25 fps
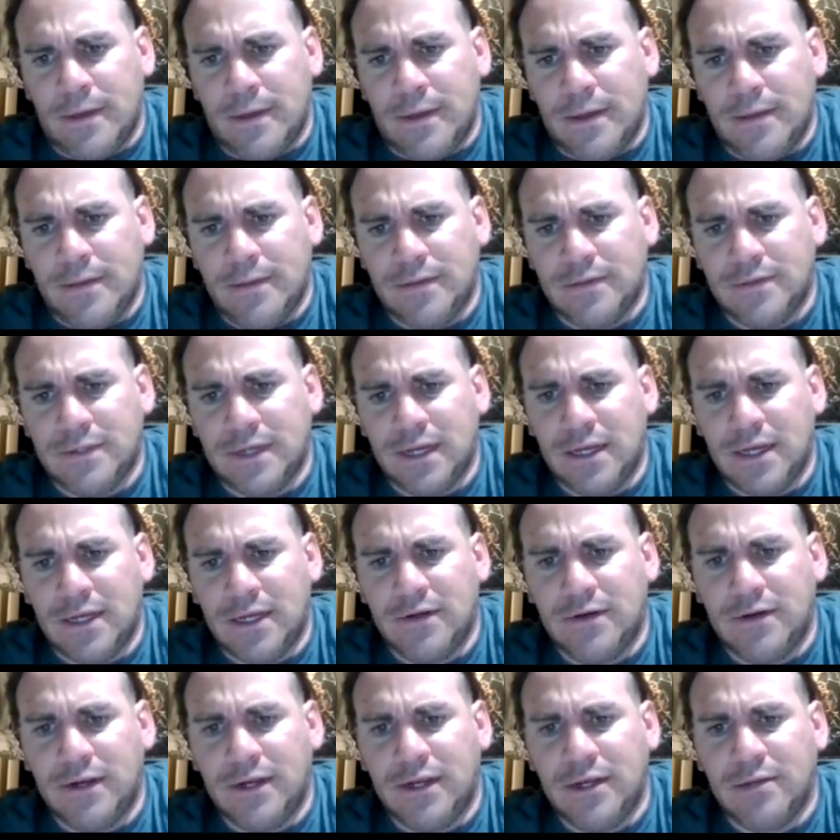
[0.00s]
And the
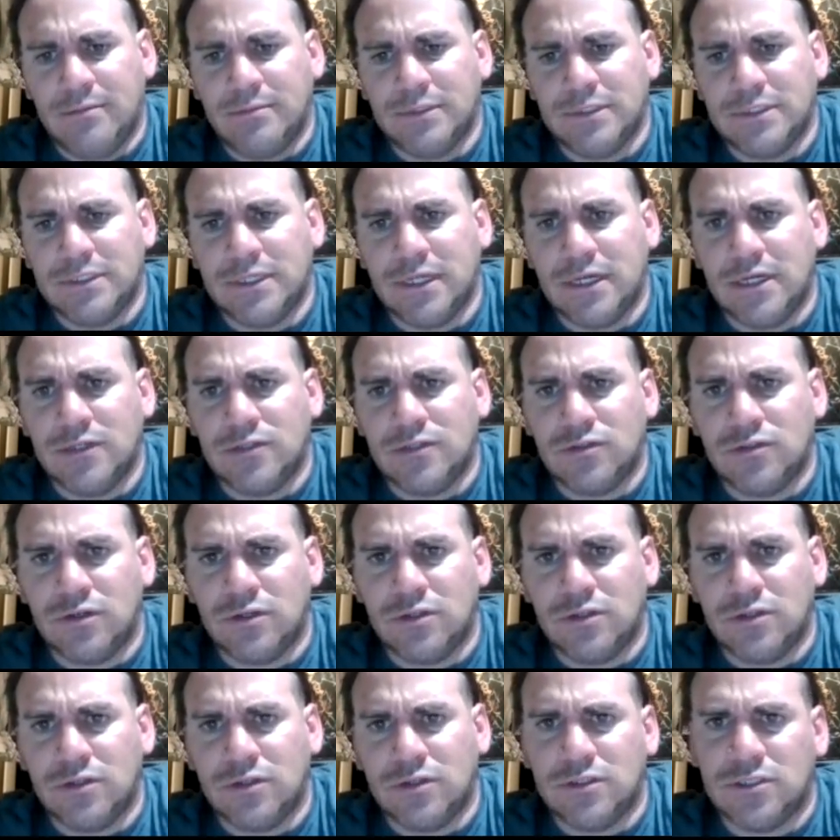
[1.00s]
diagram is not
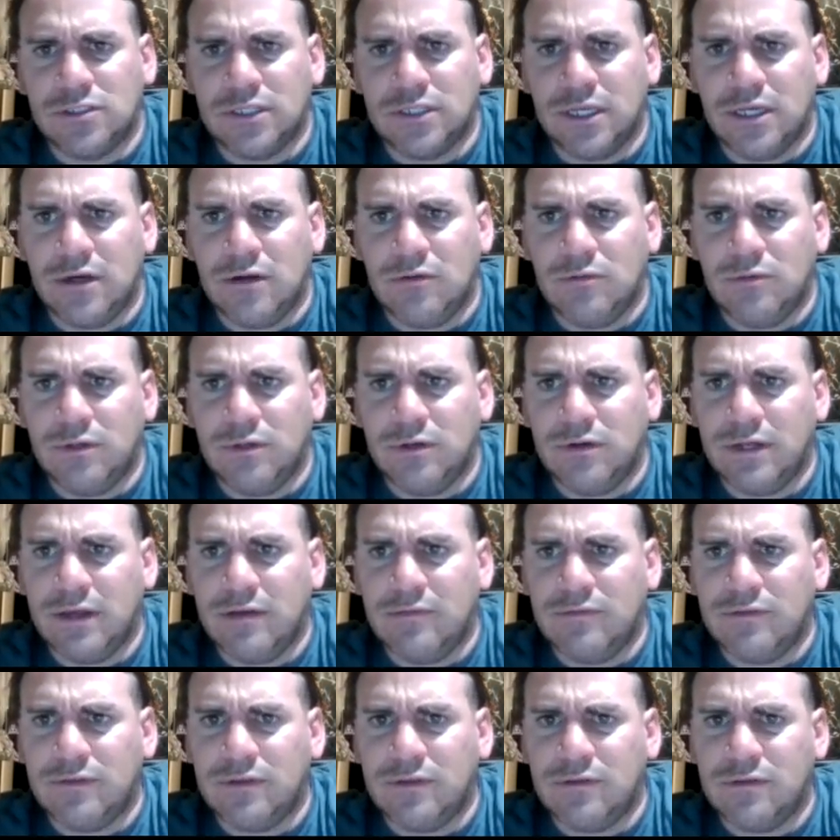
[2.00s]
drawn to scale. We don't
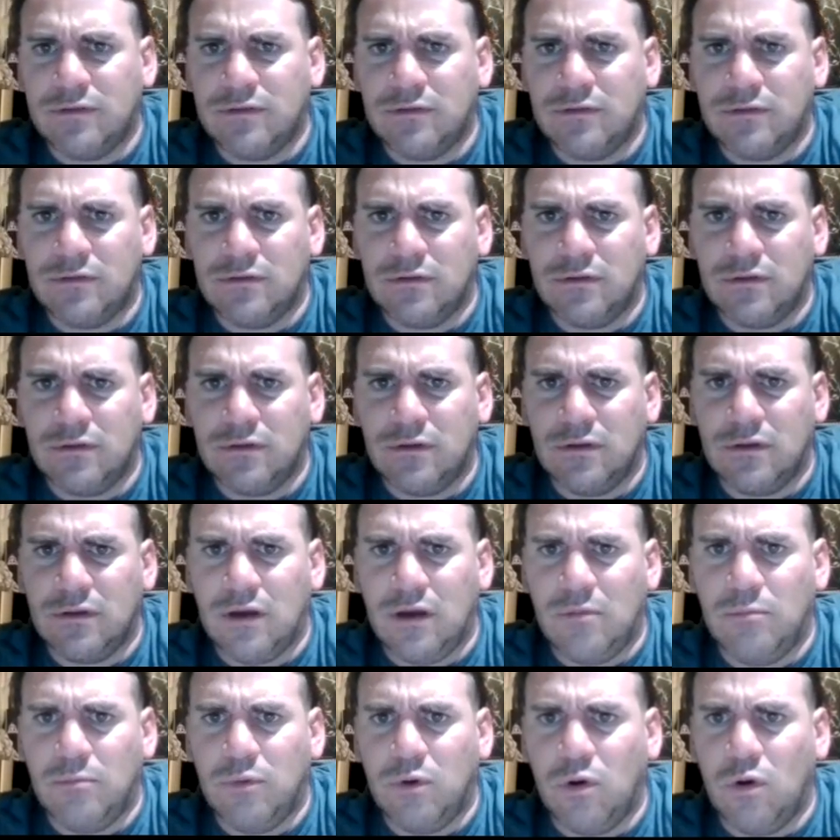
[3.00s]
have to.
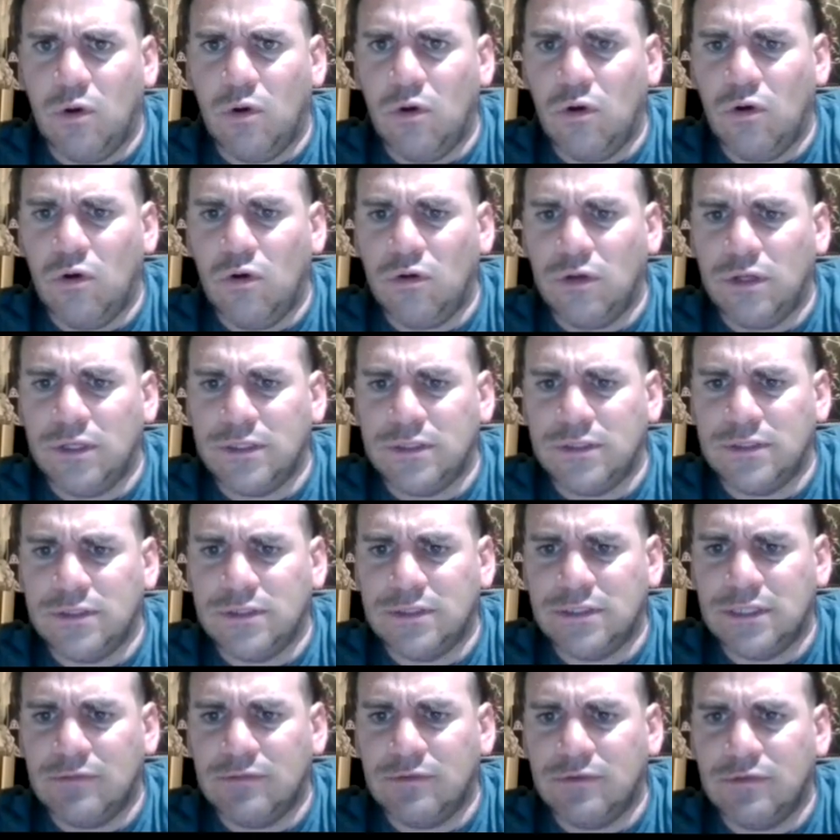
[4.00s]
A pole is
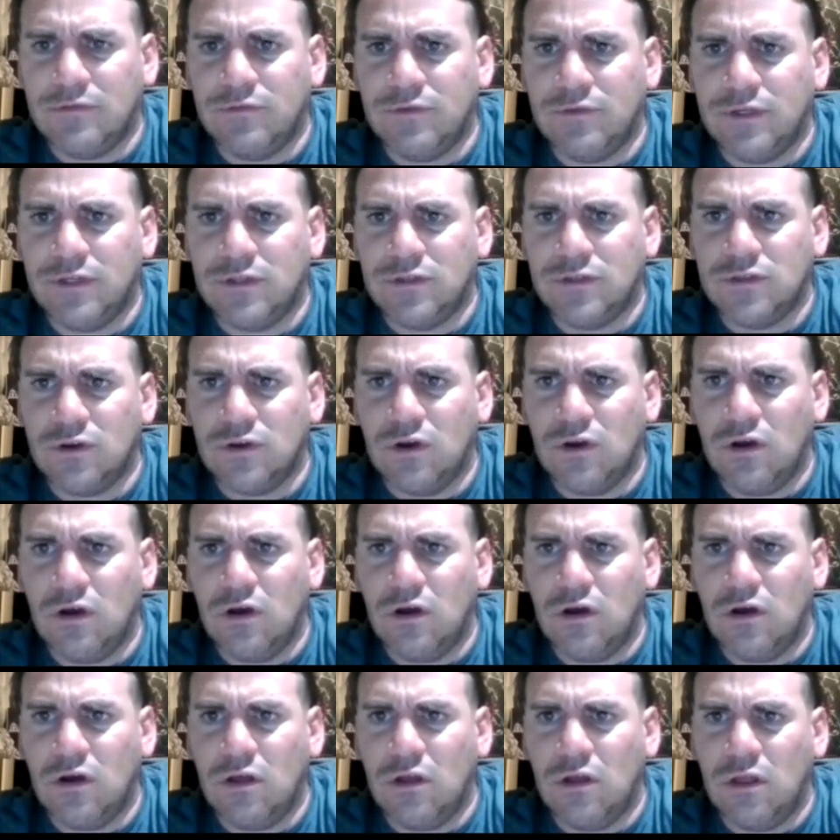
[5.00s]
7 feet
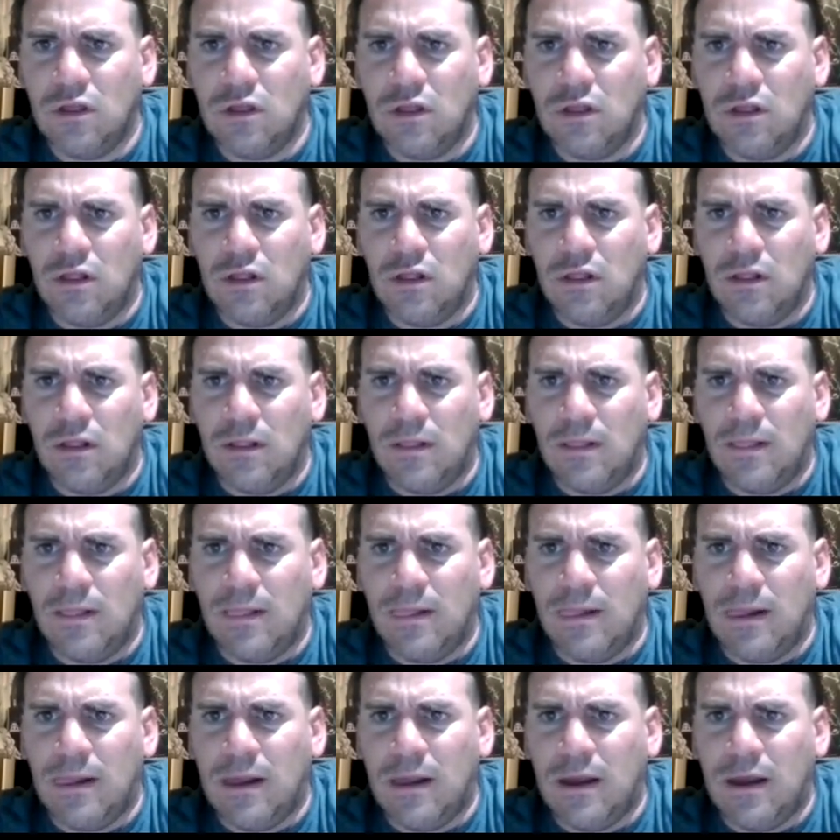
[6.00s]
tall,
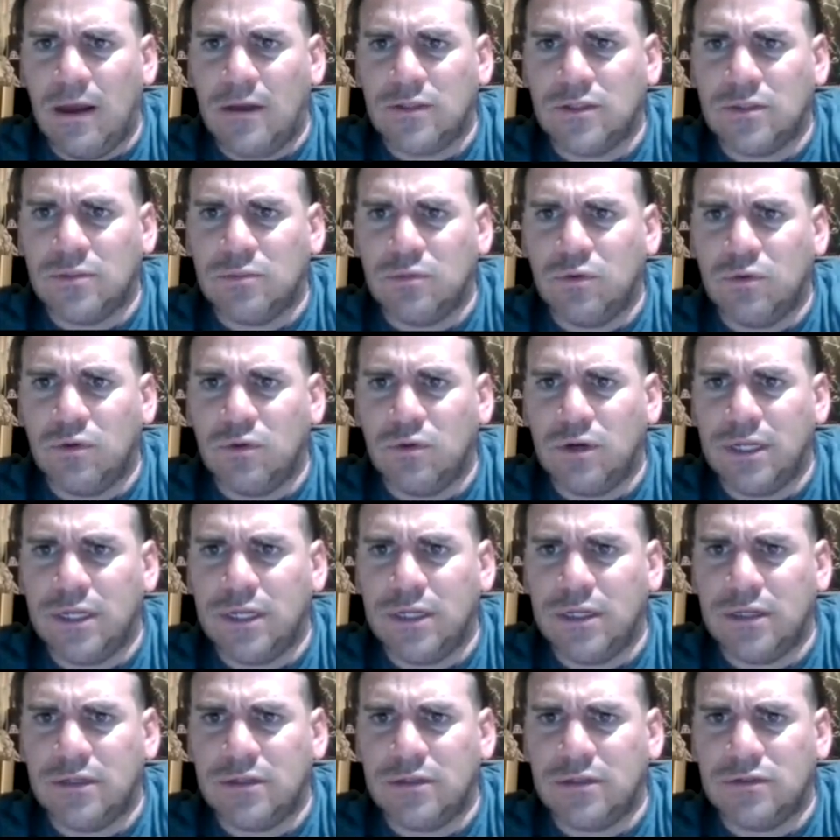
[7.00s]

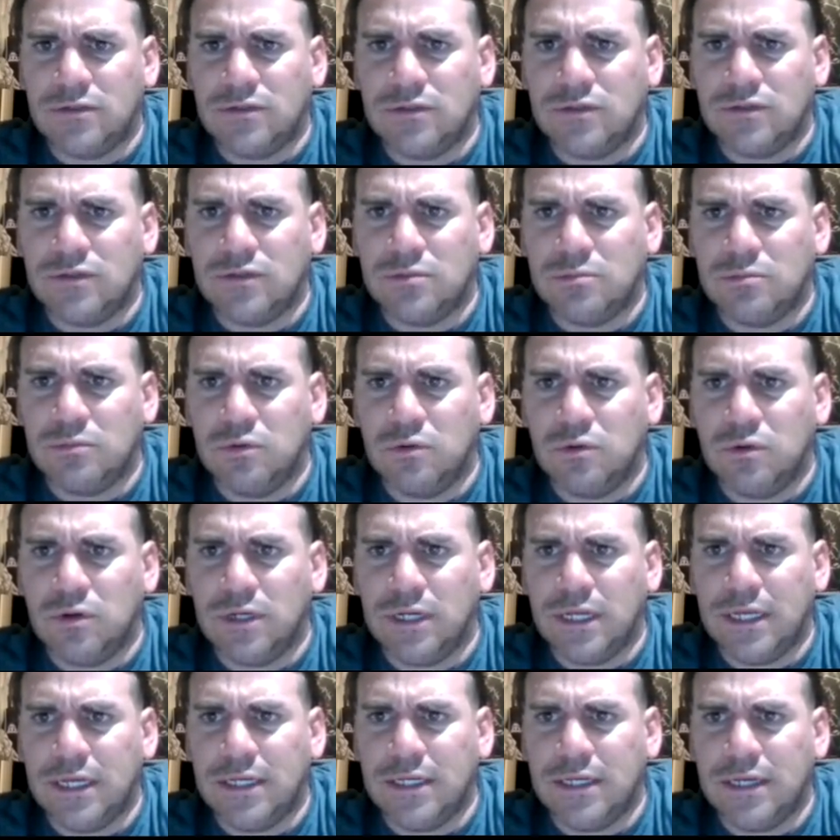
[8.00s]
supporting to
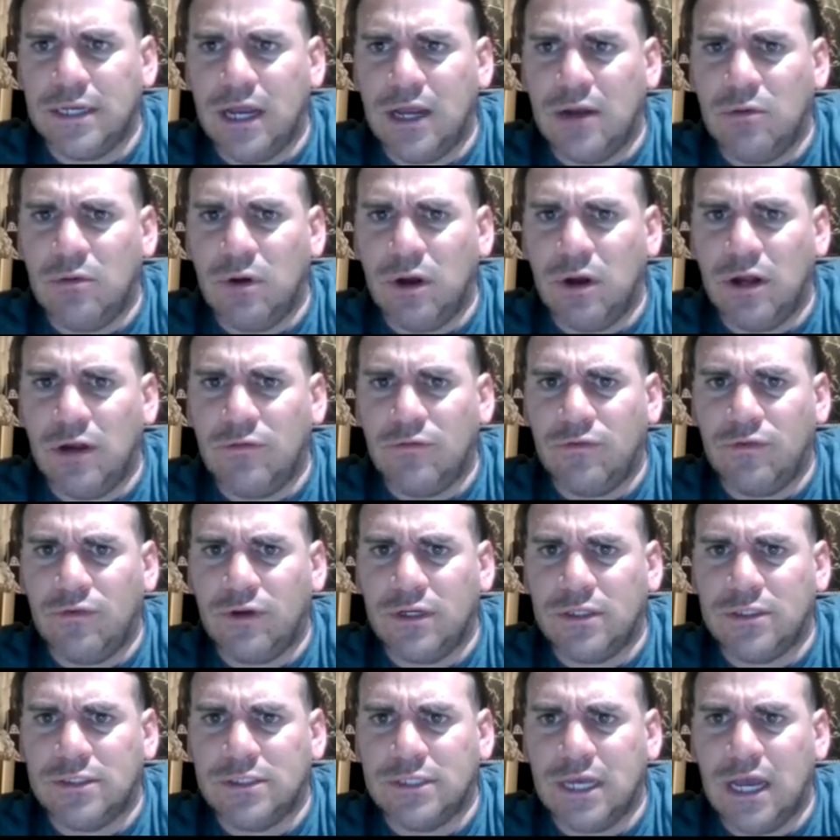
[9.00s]
support a guy wire for
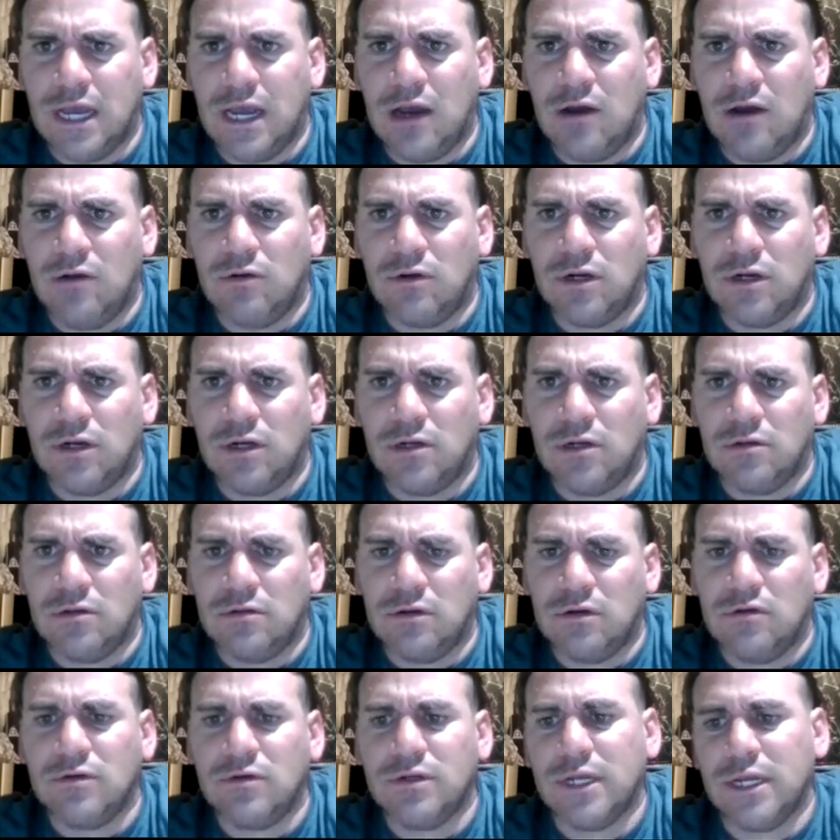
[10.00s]
a tower.
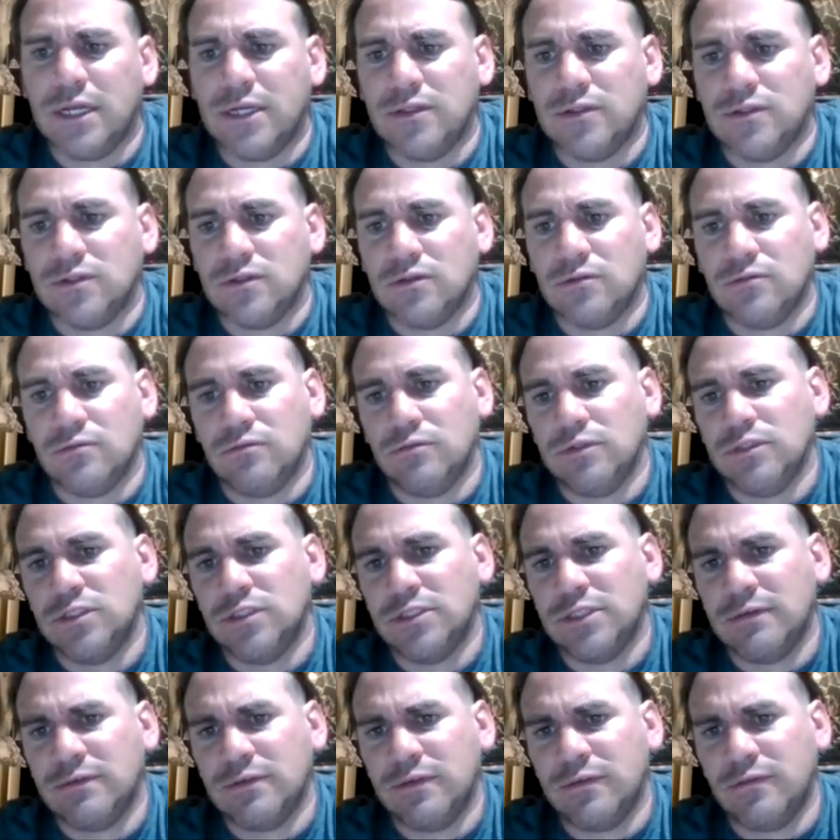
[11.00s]
Okay, so we
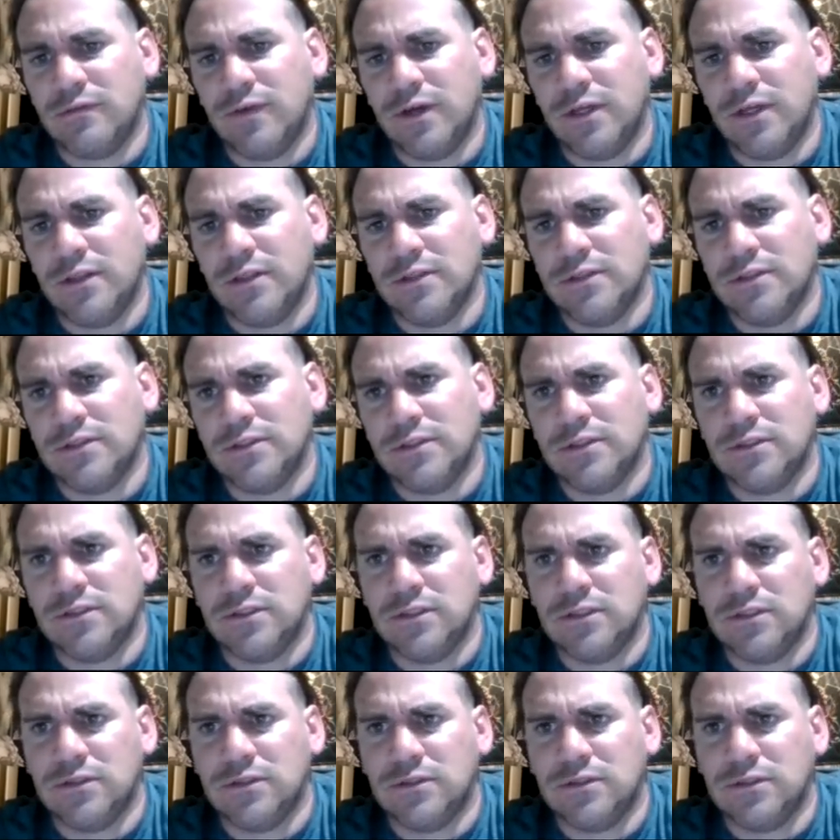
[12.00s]
just have to find this
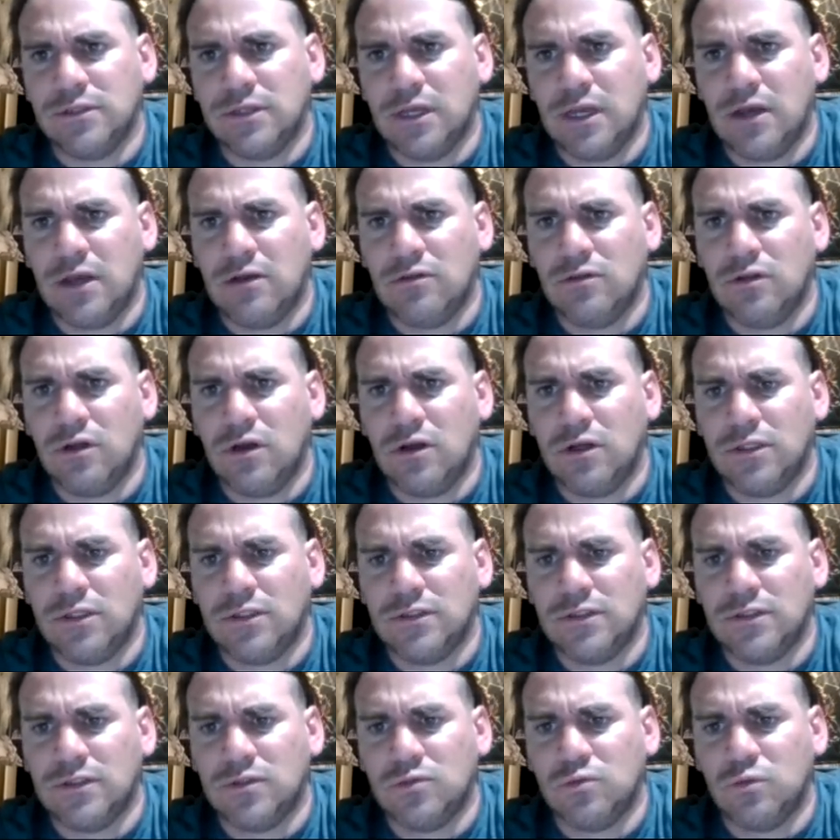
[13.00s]
distance. How long
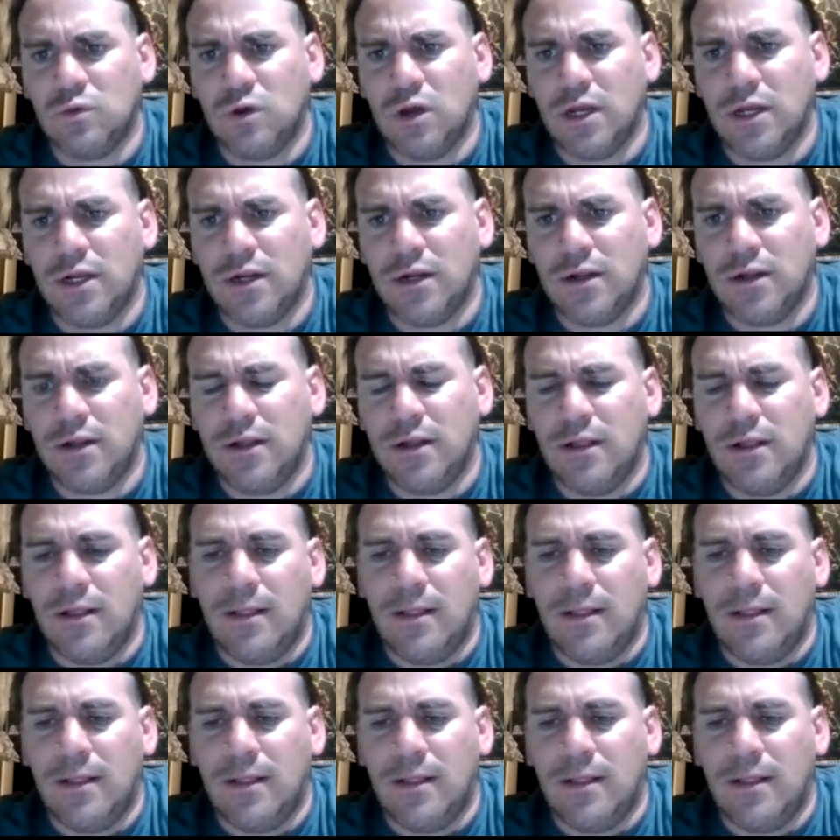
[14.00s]
is this wire?